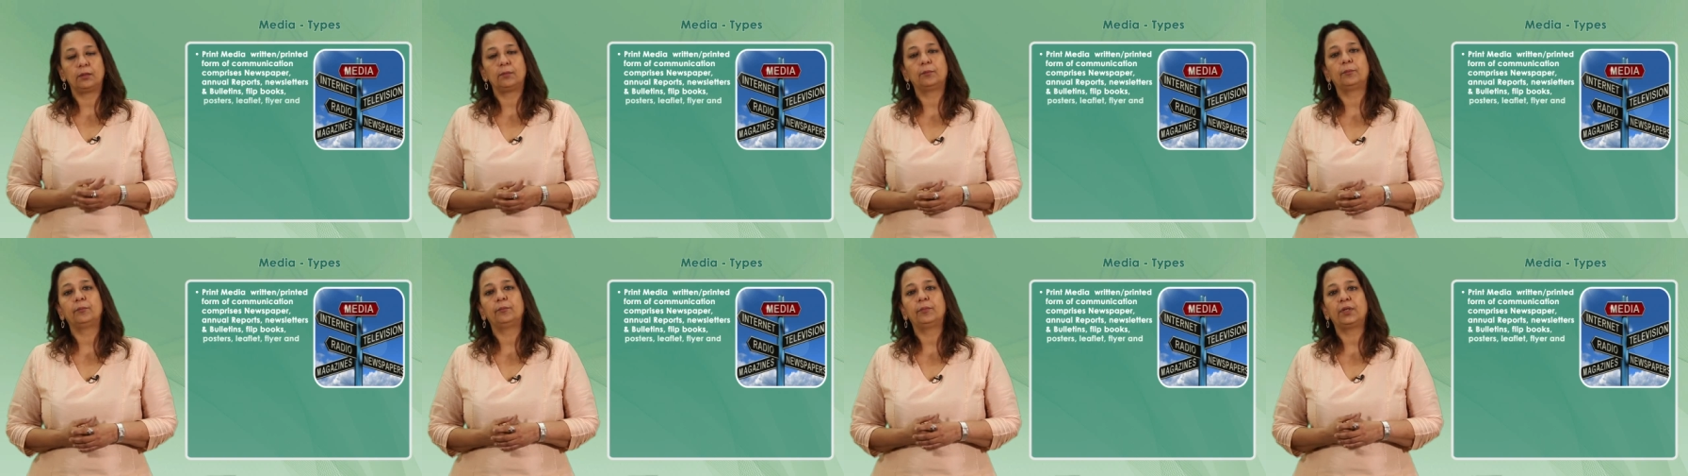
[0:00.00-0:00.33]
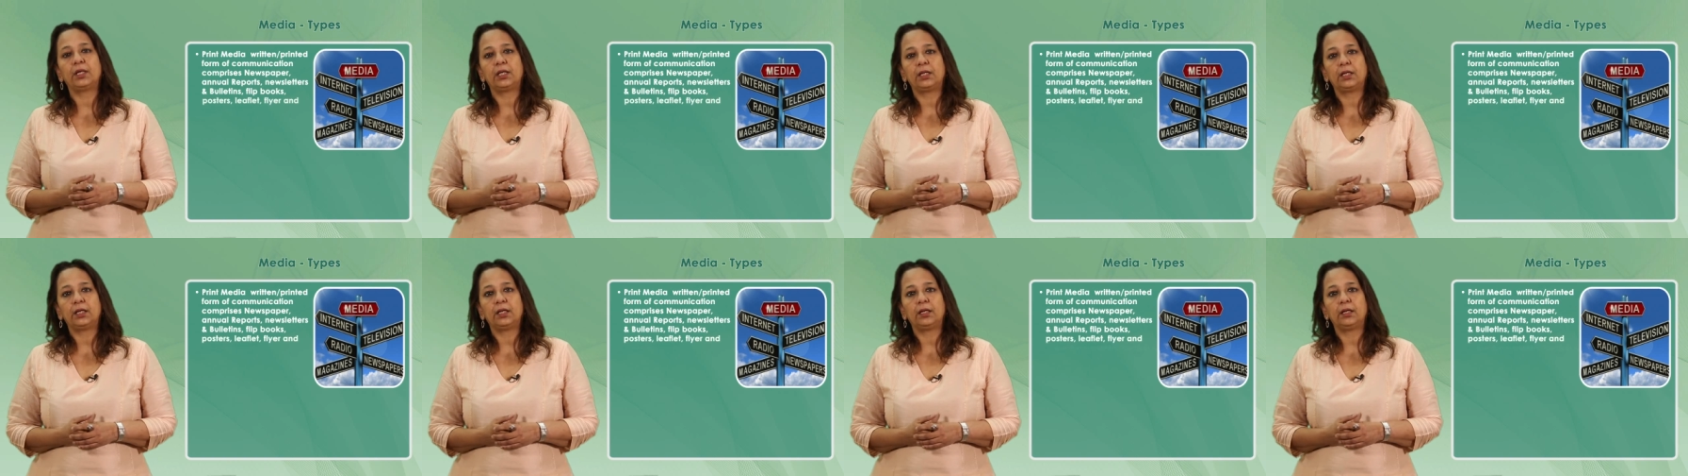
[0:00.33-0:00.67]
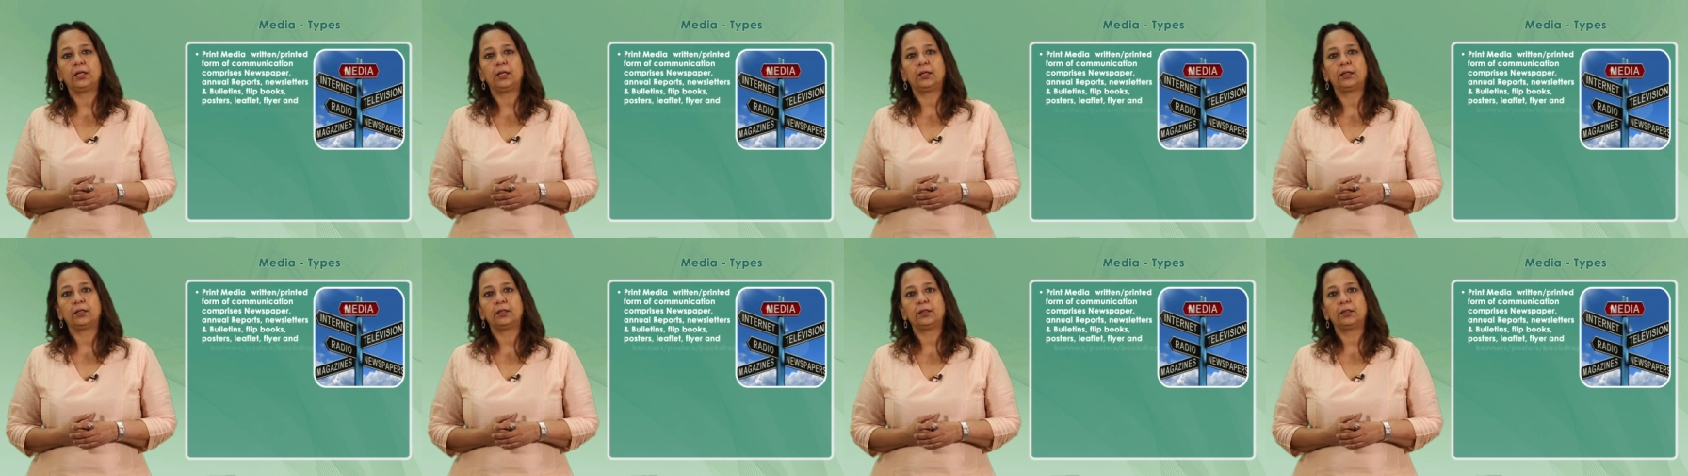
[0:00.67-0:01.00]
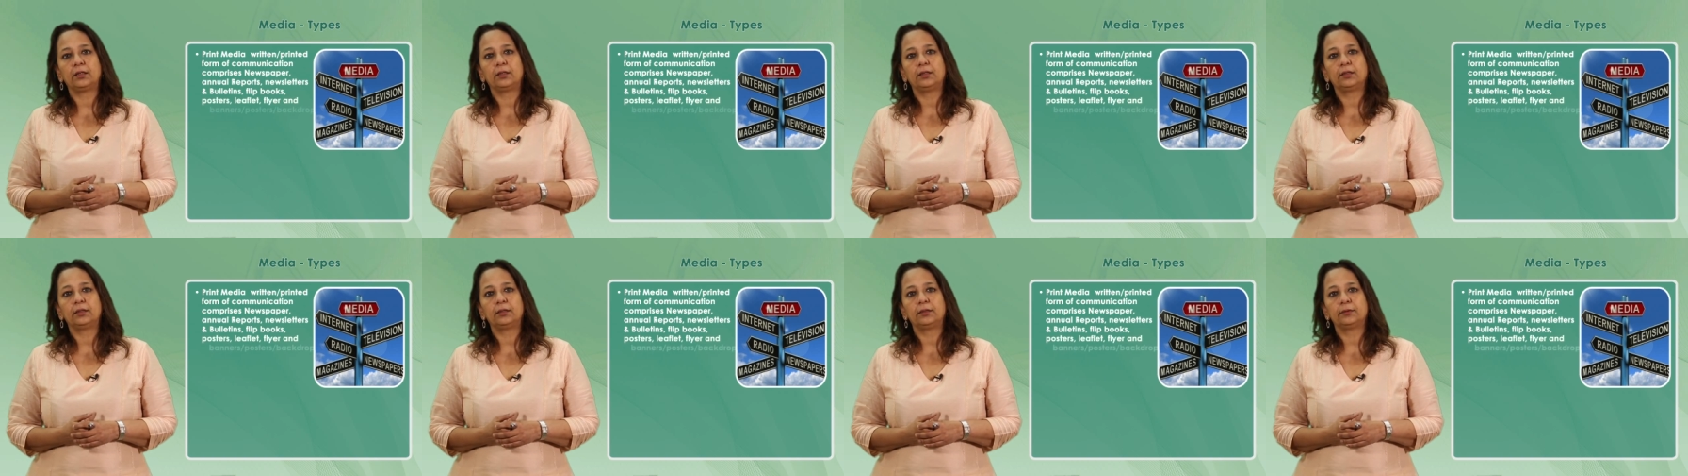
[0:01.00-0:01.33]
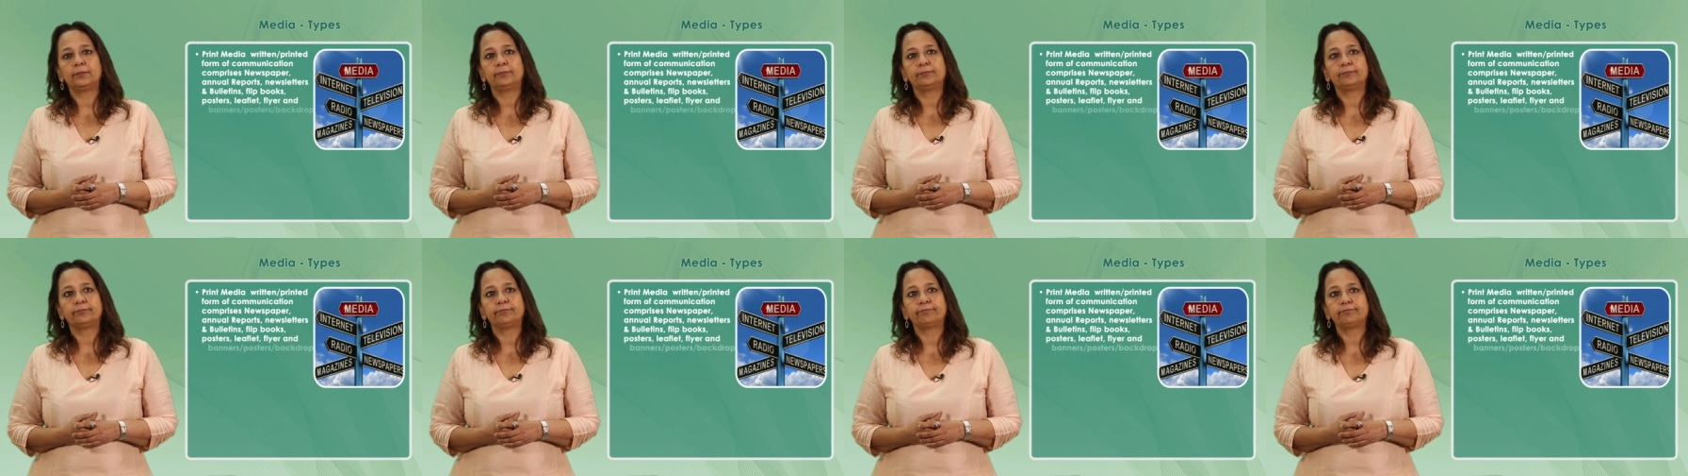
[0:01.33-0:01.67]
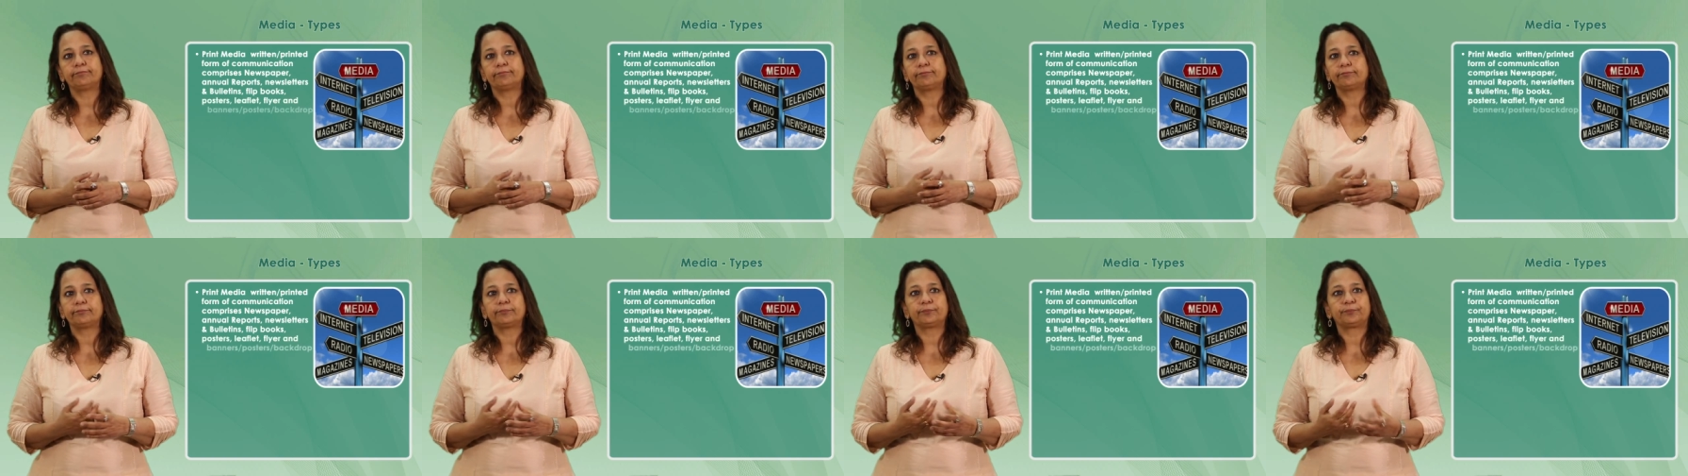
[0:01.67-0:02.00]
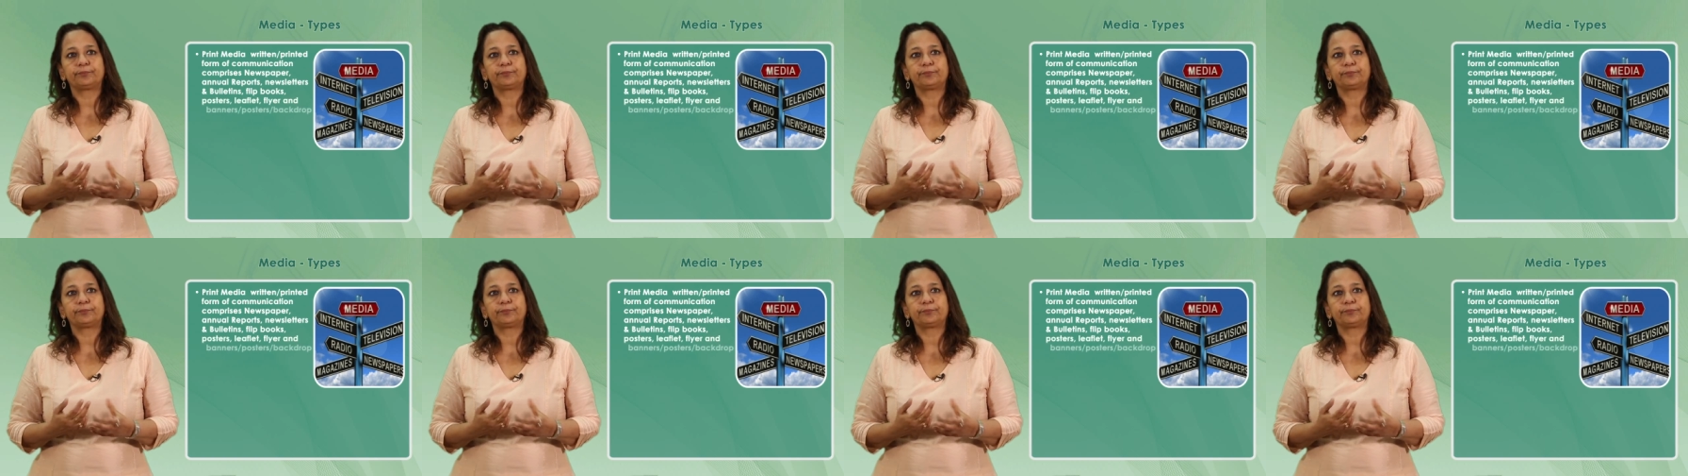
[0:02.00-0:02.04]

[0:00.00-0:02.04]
media